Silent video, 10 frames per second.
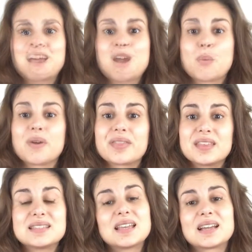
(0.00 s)
With
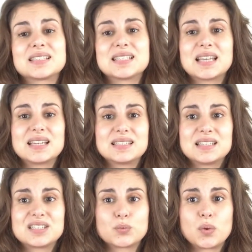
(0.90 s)
these
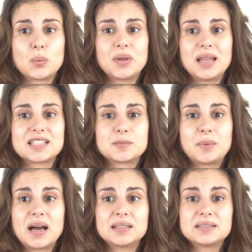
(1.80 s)
exercises, we will
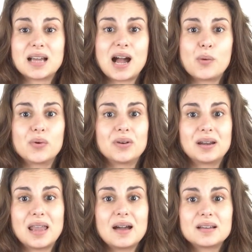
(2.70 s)
expand our
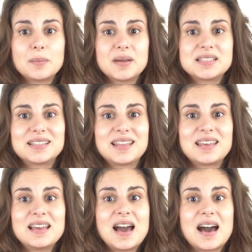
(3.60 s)
lung
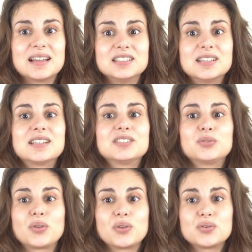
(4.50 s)
capacity and learn
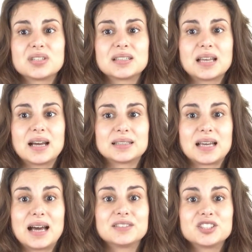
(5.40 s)
to use it at
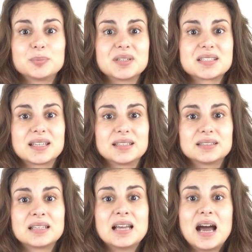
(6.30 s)

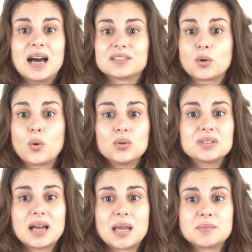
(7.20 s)
100% at all
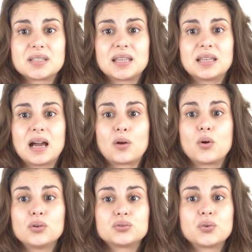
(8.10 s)
times in a
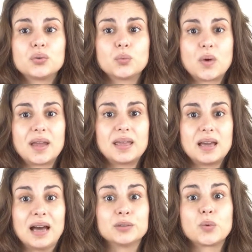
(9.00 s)
controlled way
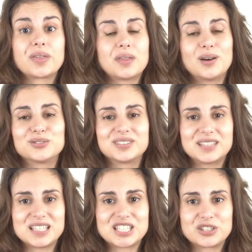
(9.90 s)
and without
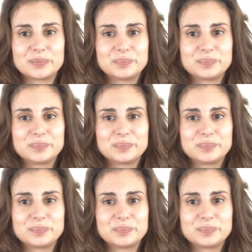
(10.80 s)
tension.